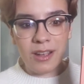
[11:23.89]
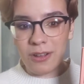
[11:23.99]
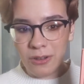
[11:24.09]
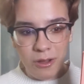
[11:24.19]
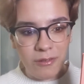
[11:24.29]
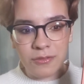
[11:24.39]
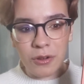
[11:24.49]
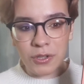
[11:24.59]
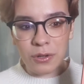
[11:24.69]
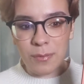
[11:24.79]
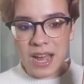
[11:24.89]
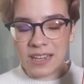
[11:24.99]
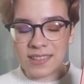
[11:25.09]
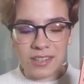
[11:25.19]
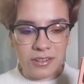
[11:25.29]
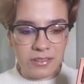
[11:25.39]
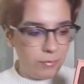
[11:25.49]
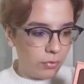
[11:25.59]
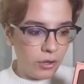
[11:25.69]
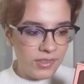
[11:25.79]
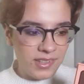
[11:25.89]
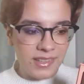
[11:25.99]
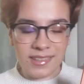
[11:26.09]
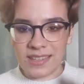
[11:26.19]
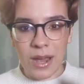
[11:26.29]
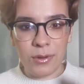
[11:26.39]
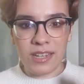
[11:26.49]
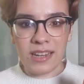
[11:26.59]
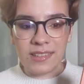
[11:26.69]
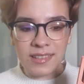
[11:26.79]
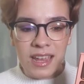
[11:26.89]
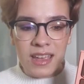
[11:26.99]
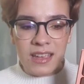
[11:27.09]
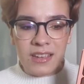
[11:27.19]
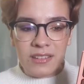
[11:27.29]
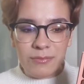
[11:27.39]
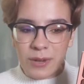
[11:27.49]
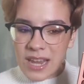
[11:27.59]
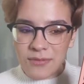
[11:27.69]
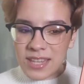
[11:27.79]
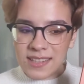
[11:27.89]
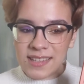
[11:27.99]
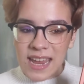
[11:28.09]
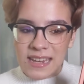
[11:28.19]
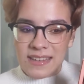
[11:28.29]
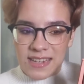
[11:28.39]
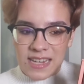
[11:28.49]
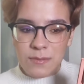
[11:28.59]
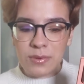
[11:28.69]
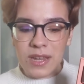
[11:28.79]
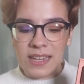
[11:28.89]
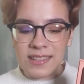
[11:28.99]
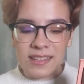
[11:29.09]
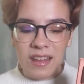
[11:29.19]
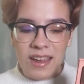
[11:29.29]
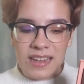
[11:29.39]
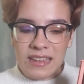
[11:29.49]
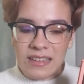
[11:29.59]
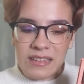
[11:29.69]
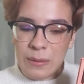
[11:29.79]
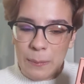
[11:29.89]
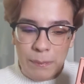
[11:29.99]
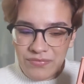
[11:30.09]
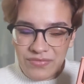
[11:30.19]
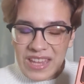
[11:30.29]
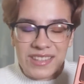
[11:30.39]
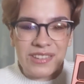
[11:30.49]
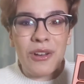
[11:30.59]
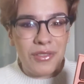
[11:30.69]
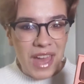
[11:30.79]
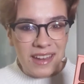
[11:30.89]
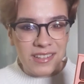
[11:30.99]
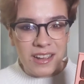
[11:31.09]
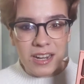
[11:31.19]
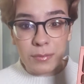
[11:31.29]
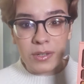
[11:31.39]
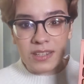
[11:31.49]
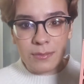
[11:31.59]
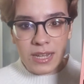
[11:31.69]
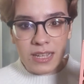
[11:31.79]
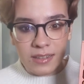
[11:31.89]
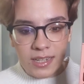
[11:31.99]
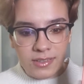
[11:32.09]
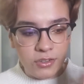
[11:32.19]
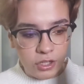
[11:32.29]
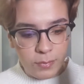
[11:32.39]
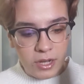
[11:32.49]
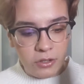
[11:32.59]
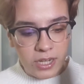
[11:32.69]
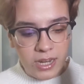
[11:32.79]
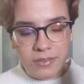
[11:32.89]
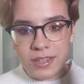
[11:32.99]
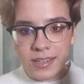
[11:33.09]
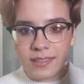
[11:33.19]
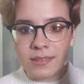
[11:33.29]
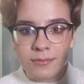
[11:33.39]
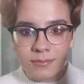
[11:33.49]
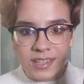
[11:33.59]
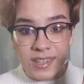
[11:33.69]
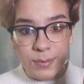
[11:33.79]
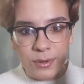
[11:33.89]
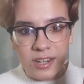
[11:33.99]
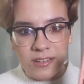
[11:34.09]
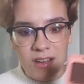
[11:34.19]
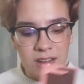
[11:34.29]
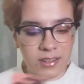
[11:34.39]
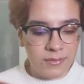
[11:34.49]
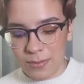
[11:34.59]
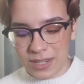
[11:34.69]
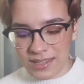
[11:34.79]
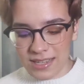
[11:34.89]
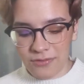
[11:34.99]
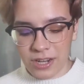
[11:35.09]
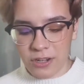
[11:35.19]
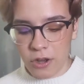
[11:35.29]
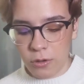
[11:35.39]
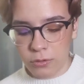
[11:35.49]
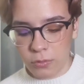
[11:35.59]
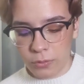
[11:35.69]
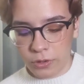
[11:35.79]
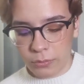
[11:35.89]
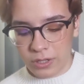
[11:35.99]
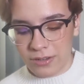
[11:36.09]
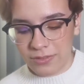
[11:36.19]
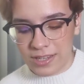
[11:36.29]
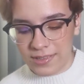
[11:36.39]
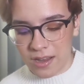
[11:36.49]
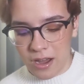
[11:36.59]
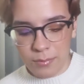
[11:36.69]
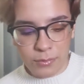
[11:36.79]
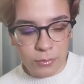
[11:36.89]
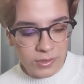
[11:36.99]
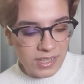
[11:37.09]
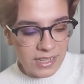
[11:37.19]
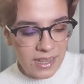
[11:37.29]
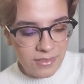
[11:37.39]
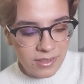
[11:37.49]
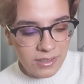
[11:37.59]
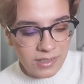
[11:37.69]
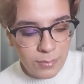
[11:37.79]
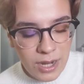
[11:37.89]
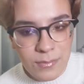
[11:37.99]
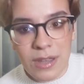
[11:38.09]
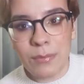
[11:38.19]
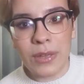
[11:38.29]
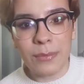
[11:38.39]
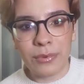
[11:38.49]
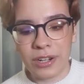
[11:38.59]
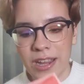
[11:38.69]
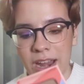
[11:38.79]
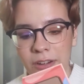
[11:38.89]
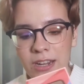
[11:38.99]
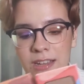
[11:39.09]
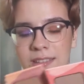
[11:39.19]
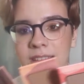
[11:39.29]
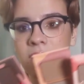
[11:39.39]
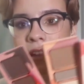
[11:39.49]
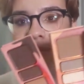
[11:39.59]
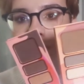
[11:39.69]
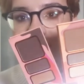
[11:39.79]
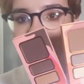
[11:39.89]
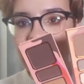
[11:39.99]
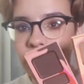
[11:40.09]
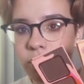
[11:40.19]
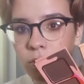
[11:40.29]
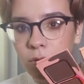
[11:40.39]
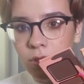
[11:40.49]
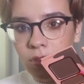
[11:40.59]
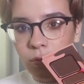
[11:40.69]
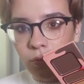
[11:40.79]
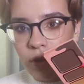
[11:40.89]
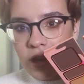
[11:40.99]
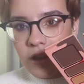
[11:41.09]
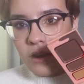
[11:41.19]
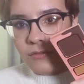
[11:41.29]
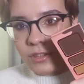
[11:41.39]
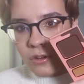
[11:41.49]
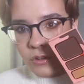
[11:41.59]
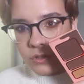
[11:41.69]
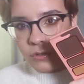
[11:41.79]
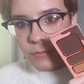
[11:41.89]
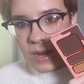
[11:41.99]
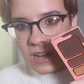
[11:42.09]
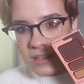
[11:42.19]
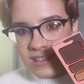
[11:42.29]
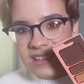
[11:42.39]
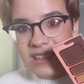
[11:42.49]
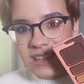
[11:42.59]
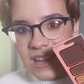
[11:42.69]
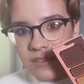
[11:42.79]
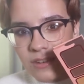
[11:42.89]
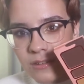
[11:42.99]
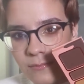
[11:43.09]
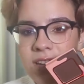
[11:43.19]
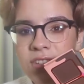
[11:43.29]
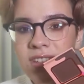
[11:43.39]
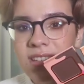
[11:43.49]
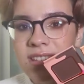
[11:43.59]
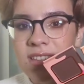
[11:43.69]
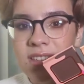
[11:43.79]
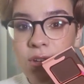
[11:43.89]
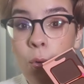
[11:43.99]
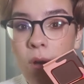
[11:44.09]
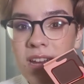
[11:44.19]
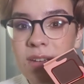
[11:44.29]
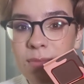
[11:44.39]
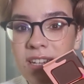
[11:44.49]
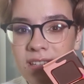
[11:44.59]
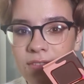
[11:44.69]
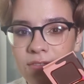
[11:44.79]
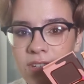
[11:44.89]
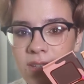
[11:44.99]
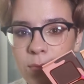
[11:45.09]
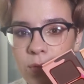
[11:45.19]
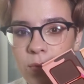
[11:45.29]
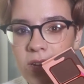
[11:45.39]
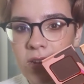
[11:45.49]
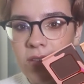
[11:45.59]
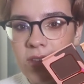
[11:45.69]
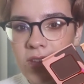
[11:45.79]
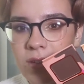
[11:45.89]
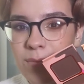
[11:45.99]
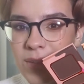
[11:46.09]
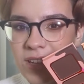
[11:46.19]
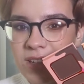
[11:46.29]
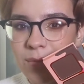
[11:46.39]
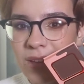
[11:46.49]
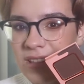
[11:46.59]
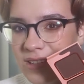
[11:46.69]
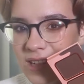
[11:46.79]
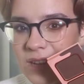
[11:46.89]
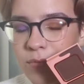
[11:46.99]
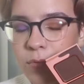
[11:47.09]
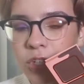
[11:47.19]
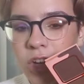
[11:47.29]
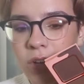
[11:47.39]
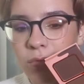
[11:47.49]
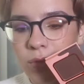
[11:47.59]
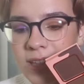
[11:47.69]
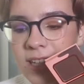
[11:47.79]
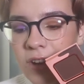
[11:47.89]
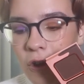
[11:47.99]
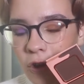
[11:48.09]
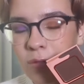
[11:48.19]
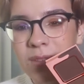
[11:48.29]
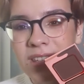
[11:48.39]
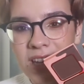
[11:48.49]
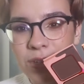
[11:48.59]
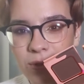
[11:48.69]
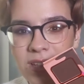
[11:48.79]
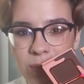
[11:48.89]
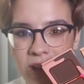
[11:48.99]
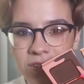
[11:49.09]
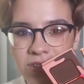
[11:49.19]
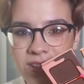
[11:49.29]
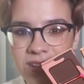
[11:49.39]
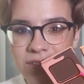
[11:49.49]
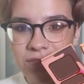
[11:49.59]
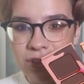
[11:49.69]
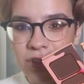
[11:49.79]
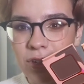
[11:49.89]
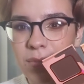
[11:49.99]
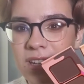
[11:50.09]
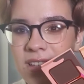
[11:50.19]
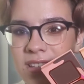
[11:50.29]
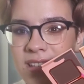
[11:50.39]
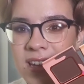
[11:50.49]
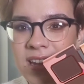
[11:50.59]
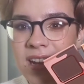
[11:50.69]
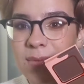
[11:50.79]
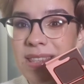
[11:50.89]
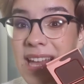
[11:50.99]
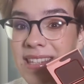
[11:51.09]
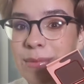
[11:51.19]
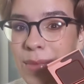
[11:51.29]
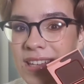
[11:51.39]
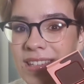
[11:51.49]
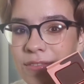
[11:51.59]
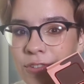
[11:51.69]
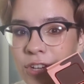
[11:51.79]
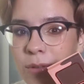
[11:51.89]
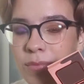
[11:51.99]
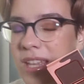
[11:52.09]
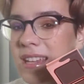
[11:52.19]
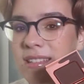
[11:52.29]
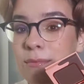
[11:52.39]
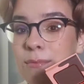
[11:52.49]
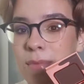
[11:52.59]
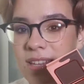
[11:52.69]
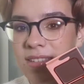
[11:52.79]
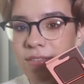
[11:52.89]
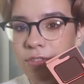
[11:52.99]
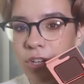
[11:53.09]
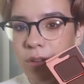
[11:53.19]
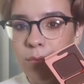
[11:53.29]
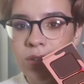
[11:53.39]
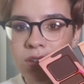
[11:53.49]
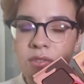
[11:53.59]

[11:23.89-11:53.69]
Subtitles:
A lot of contour palettes and bronzers nowadays, whenever they say deep, it's like, it's not that dark. But to me at least, just by looking at this, this is pretty dark. I'm gonna see if I can hold all three of these up all together. This might be a bit precarious, but these are all three of the contour palettes together. As you can see, there's quite a big difference between the medium and the deep, which I really hope that they do expand on this in the future because, I mean, that's a massive jump. That is a massive jump.